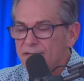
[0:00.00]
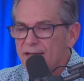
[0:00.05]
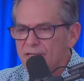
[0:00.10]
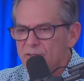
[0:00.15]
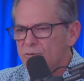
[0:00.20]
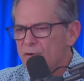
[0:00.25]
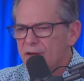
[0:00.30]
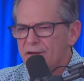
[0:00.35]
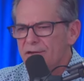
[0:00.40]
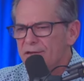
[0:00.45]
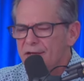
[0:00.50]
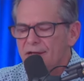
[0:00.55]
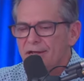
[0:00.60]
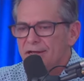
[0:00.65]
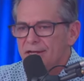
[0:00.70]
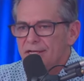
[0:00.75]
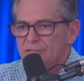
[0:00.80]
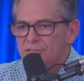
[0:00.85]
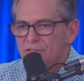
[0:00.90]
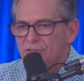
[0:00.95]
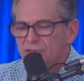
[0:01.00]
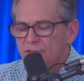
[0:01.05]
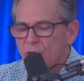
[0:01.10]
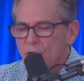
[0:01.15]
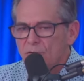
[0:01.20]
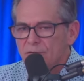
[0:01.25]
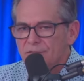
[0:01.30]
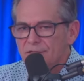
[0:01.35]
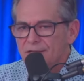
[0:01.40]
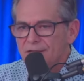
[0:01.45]
That's why it's a
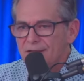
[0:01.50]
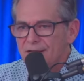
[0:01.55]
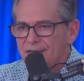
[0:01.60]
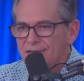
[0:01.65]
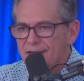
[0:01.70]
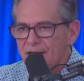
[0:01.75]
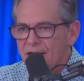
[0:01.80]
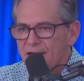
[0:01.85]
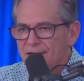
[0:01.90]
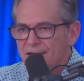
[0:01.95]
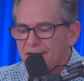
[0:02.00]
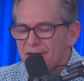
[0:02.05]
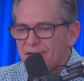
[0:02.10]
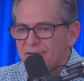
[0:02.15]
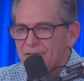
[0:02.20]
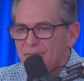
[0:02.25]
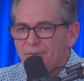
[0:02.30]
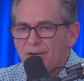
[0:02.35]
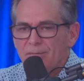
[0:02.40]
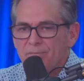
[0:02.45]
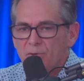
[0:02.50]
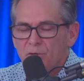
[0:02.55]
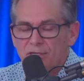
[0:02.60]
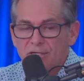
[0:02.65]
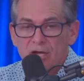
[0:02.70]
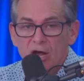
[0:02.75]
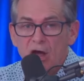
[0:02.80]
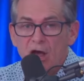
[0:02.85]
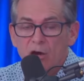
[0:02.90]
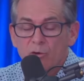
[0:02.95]
joke to think that the people
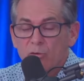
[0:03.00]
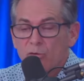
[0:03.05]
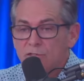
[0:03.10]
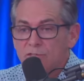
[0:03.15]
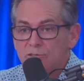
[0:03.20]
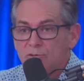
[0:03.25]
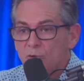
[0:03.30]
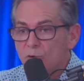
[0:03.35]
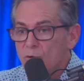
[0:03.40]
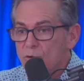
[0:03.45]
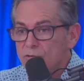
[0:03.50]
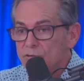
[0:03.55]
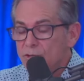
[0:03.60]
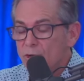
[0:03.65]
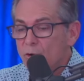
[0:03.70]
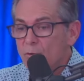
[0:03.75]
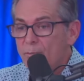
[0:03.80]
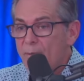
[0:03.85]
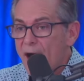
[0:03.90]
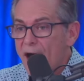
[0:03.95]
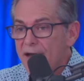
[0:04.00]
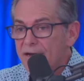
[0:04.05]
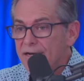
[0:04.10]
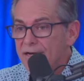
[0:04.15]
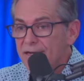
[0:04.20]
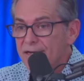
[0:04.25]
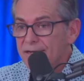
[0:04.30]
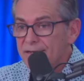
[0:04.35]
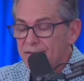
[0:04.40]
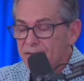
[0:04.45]
in Congress or Joe
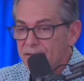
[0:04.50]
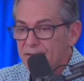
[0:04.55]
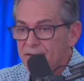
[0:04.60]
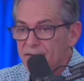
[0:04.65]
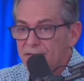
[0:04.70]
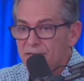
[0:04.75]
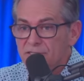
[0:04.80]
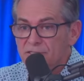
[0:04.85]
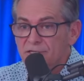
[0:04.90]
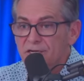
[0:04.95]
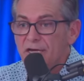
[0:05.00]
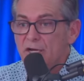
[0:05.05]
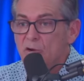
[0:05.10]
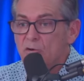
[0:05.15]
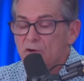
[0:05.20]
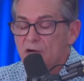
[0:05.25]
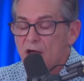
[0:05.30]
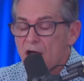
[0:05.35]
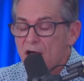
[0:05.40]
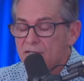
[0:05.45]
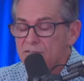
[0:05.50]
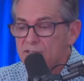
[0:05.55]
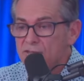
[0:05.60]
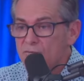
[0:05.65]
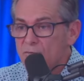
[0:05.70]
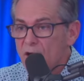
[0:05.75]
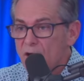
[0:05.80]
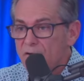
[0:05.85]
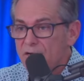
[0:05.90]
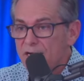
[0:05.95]
Biden and his neocons
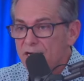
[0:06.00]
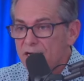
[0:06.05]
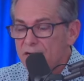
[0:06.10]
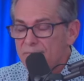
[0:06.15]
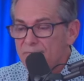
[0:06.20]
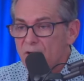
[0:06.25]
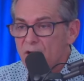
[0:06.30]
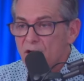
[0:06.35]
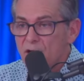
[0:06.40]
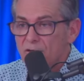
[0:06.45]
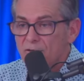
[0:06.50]
surrounding him,